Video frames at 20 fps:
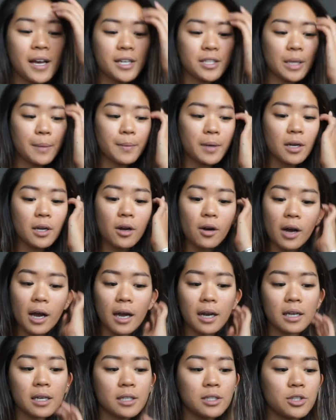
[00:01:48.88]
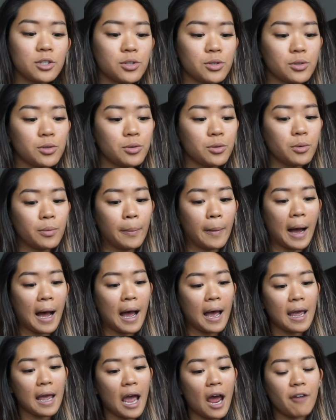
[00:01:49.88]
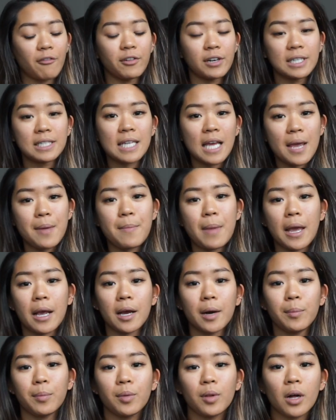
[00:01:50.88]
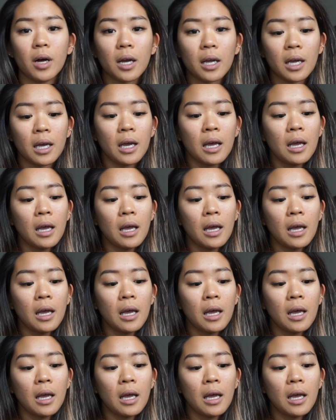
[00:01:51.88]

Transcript: So I'm gonna go ahead and do my everyday makeup look.